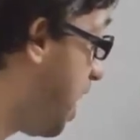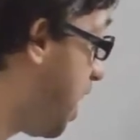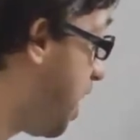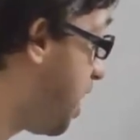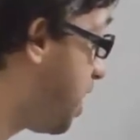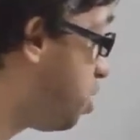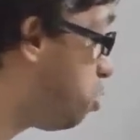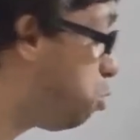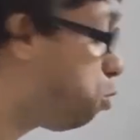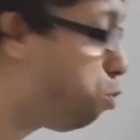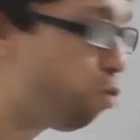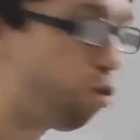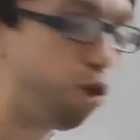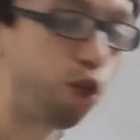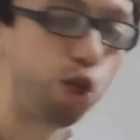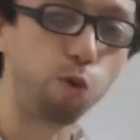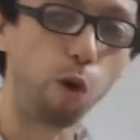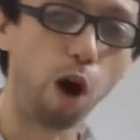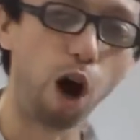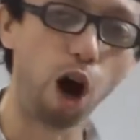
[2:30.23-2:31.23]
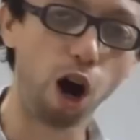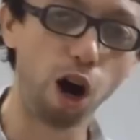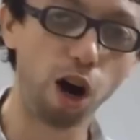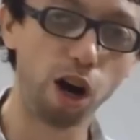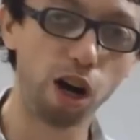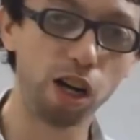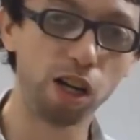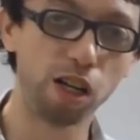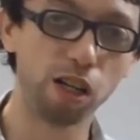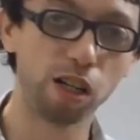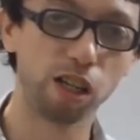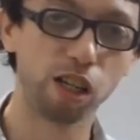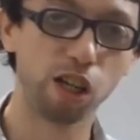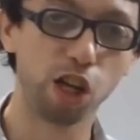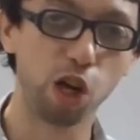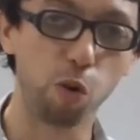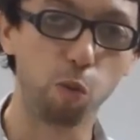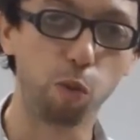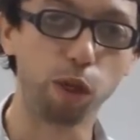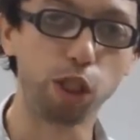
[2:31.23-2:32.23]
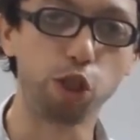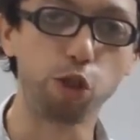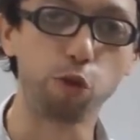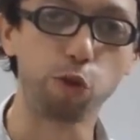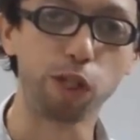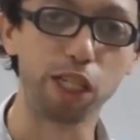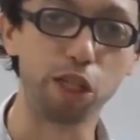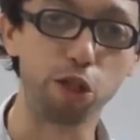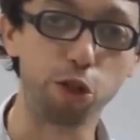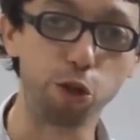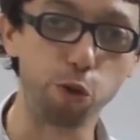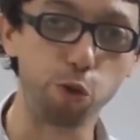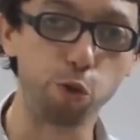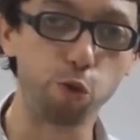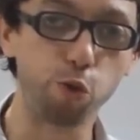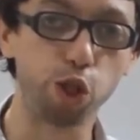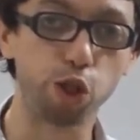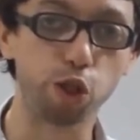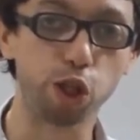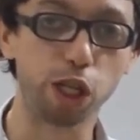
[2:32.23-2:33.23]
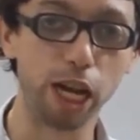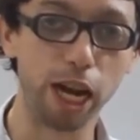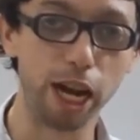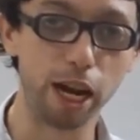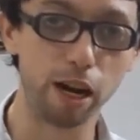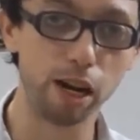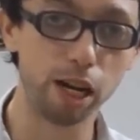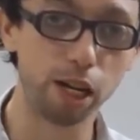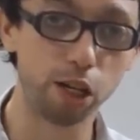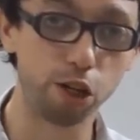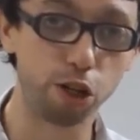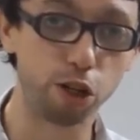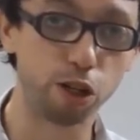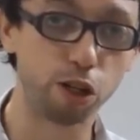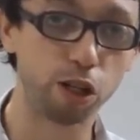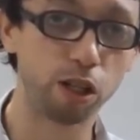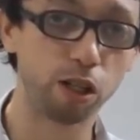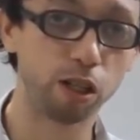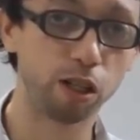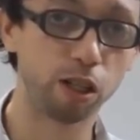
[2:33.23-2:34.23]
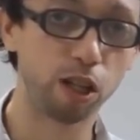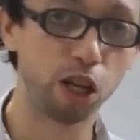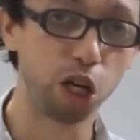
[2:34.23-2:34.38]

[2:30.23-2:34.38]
and who you are, what you can do, your character,